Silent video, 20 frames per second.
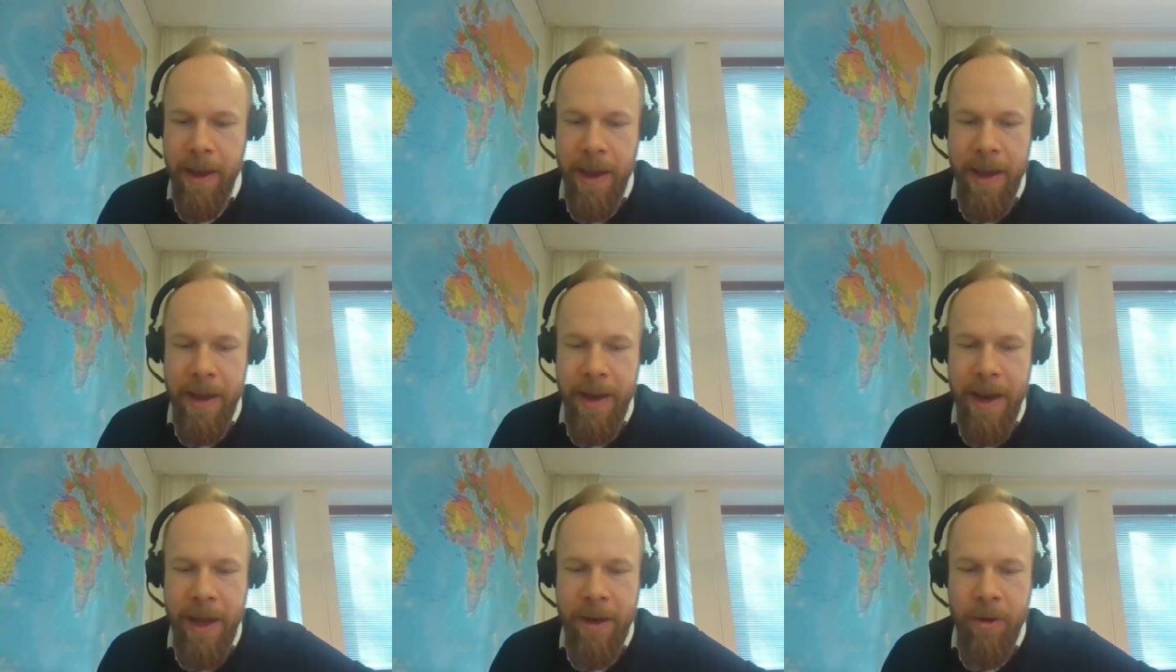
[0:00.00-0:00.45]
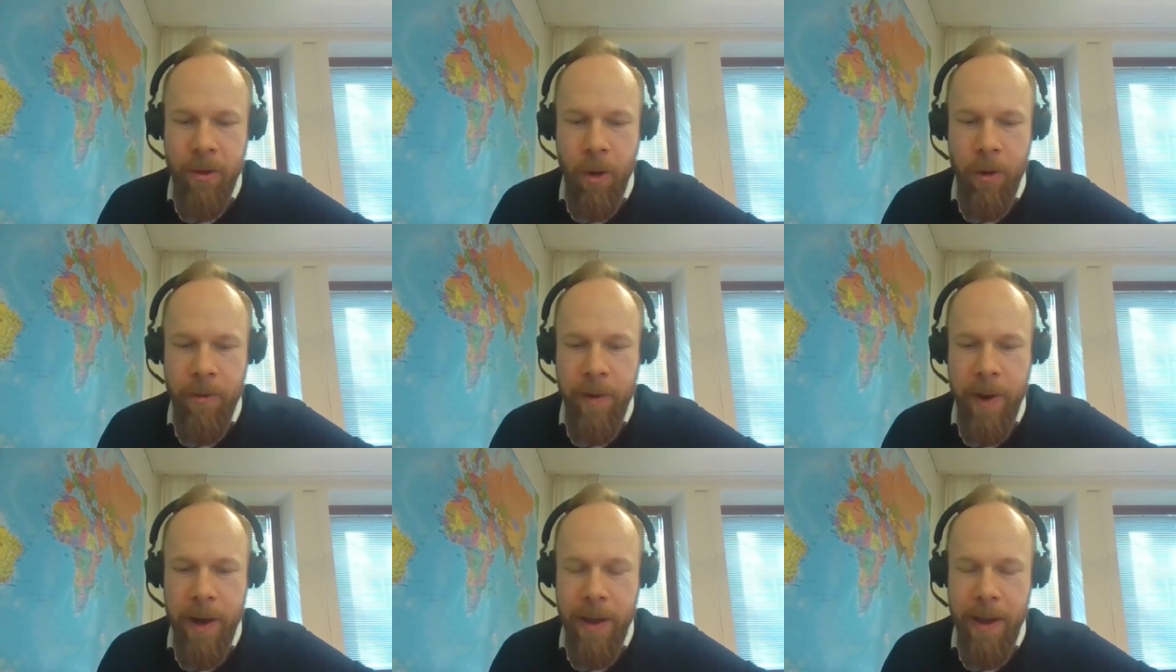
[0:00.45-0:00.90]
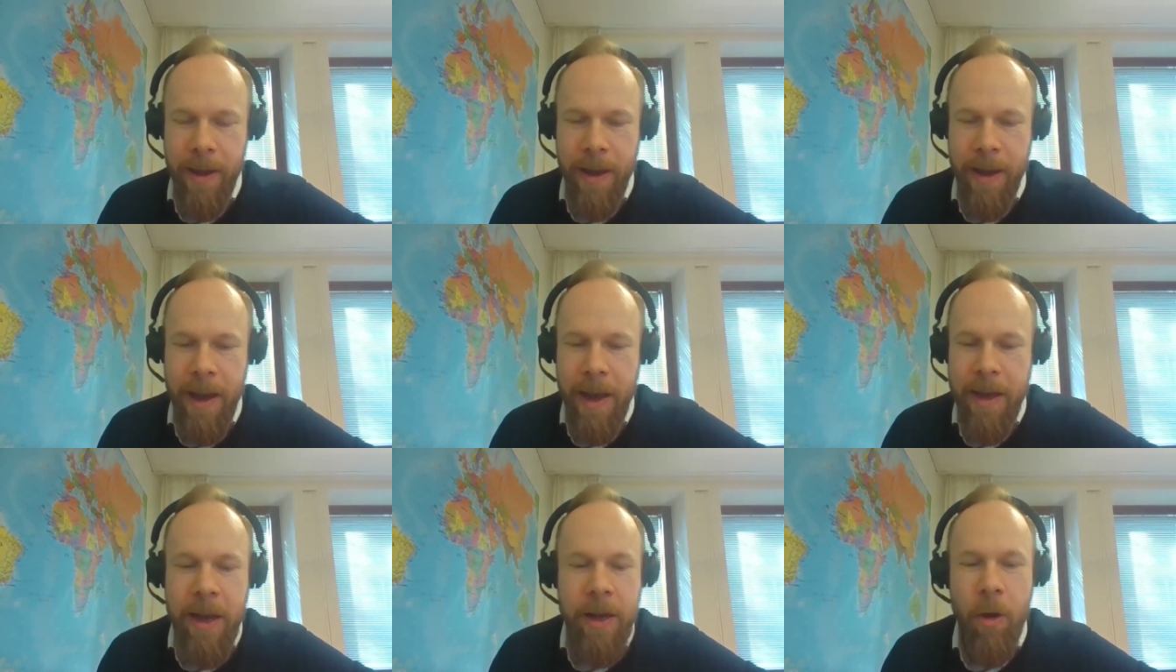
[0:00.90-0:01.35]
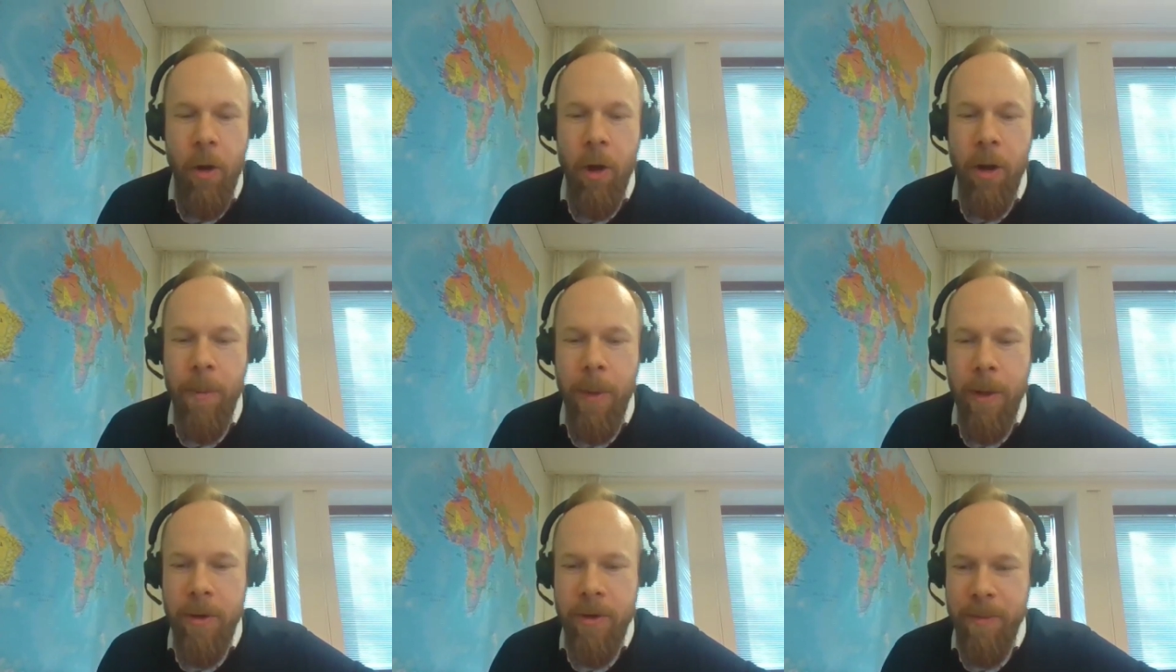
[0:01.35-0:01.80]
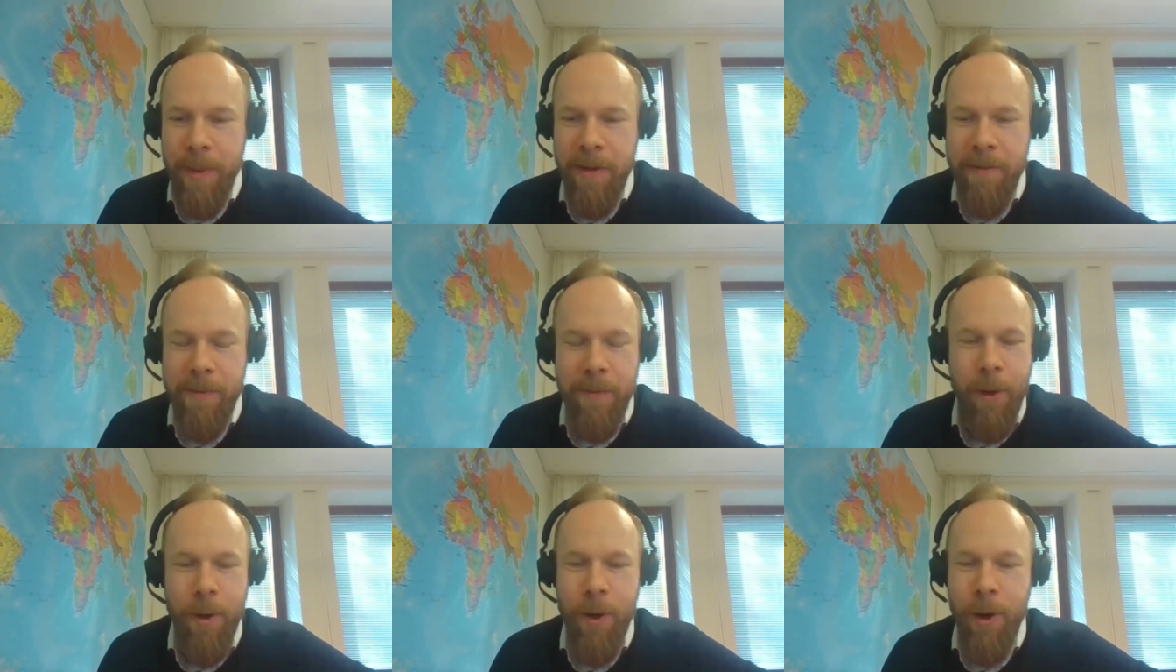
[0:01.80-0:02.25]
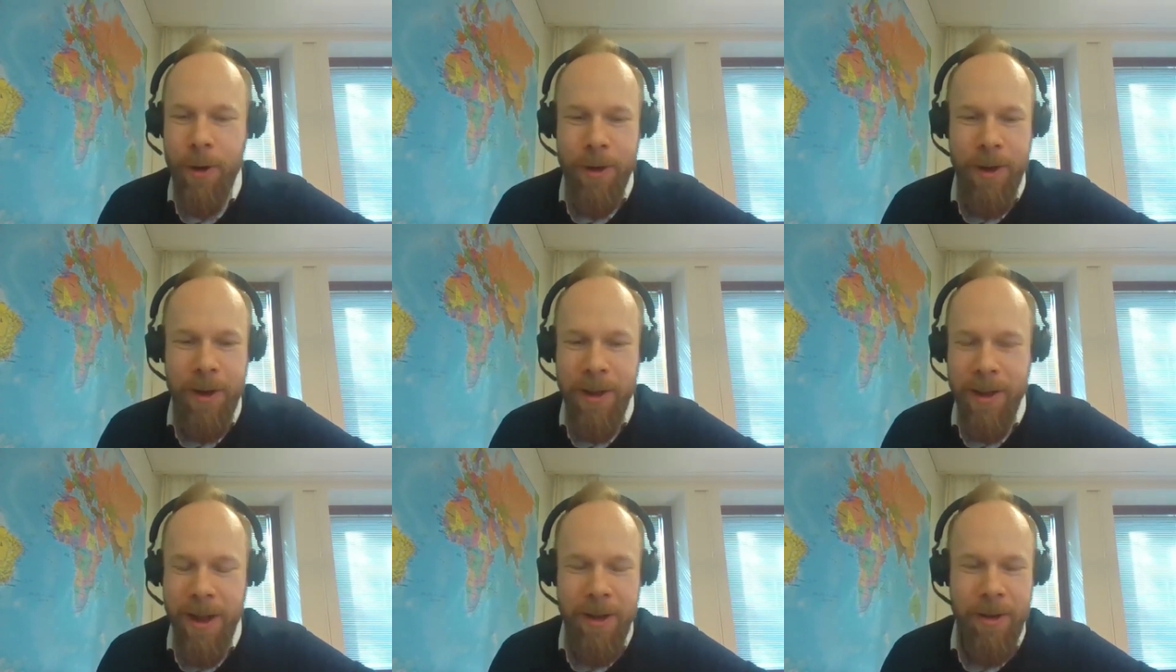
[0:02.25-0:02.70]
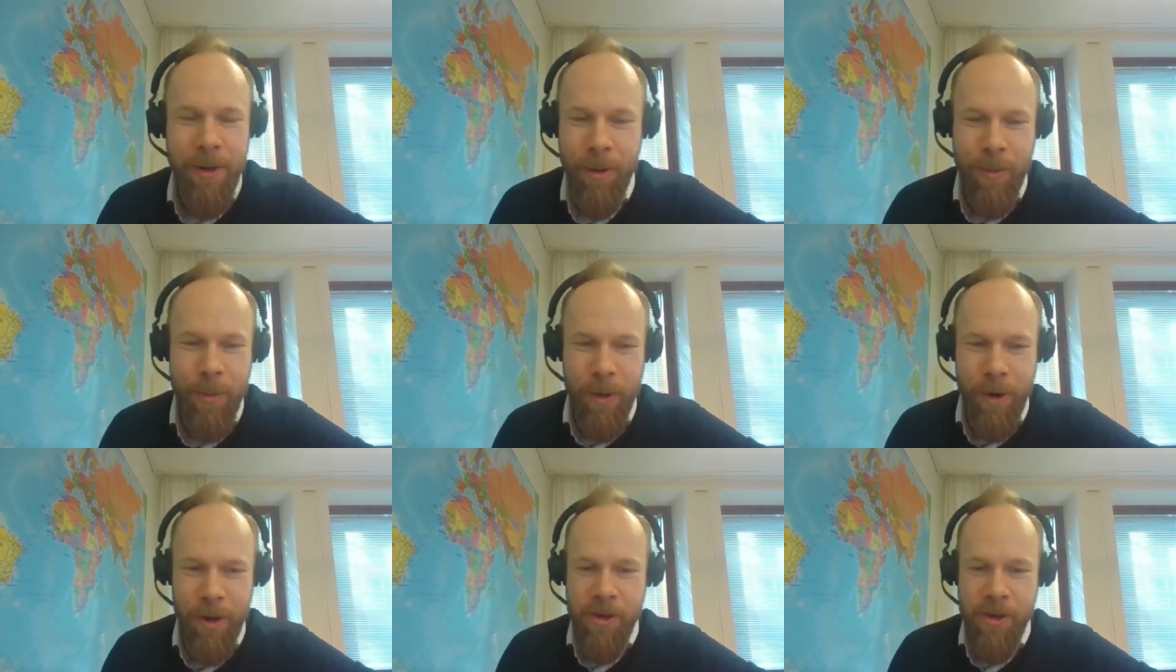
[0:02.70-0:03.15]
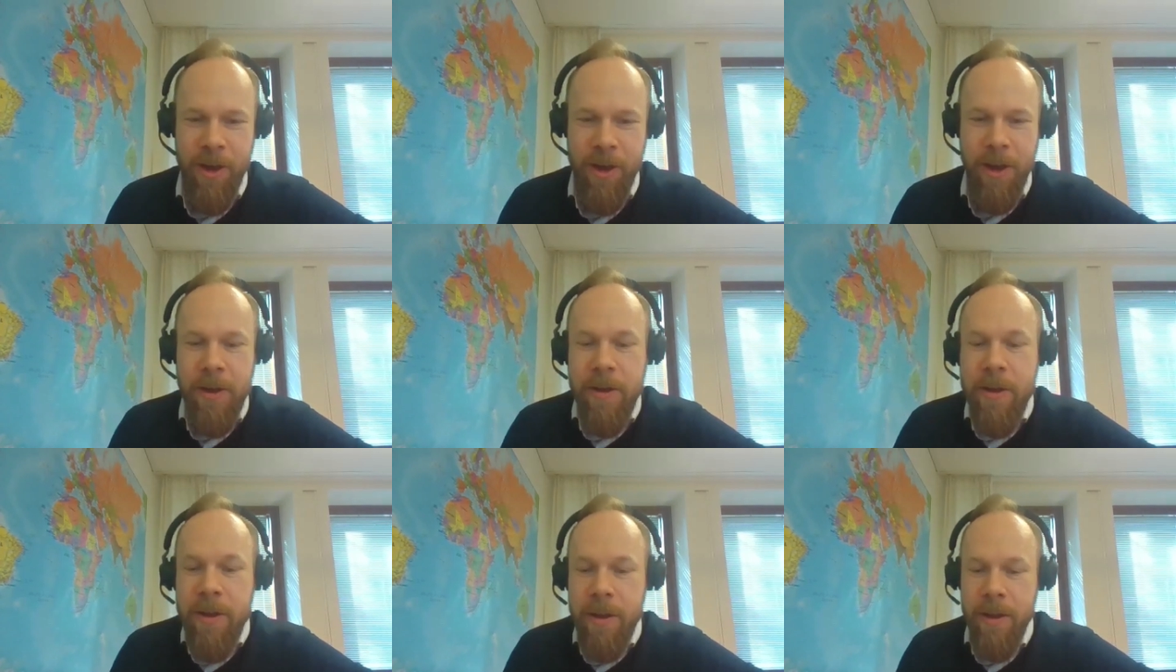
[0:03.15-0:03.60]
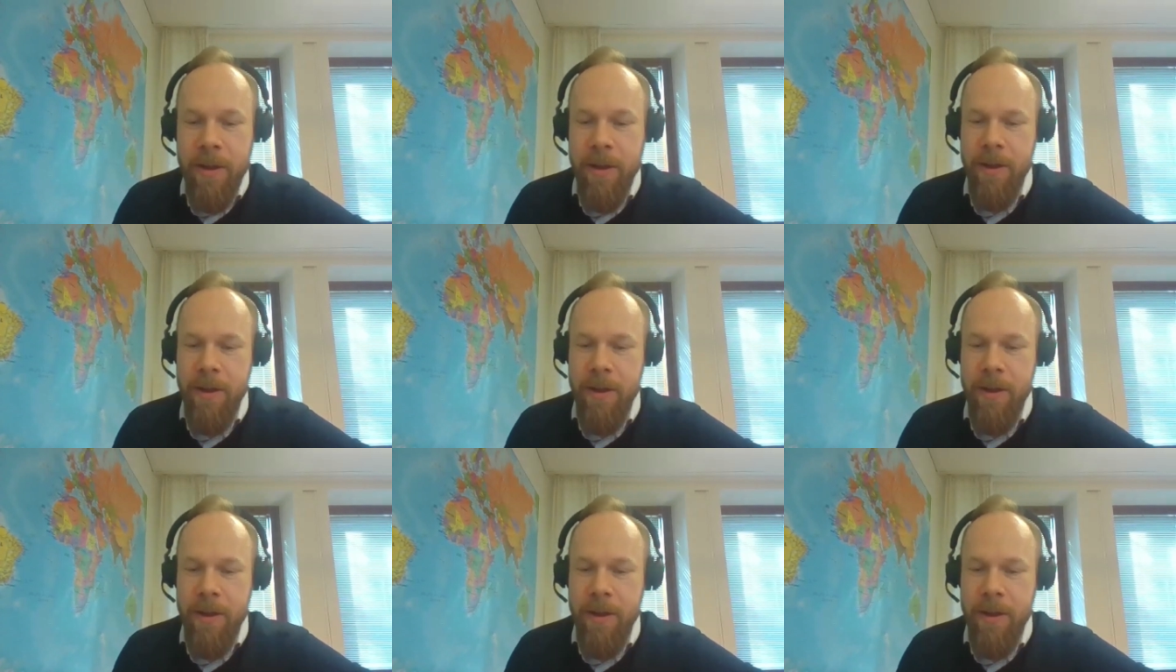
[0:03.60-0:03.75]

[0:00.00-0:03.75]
it had already, it had almost been forgotten that whole project.